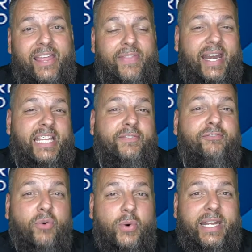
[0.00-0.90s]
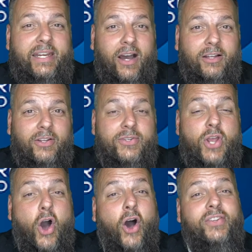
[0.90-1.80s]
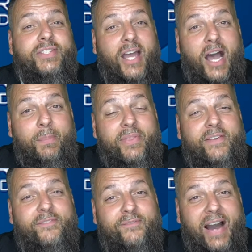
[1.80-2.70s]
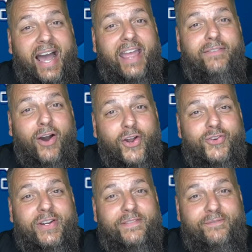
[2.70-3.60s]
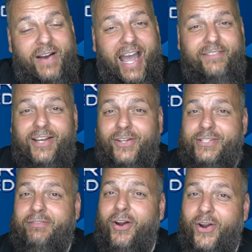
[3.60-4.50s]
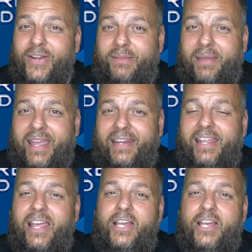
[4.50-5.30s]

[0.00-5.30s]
That is $40 on top of the $505 I've already made.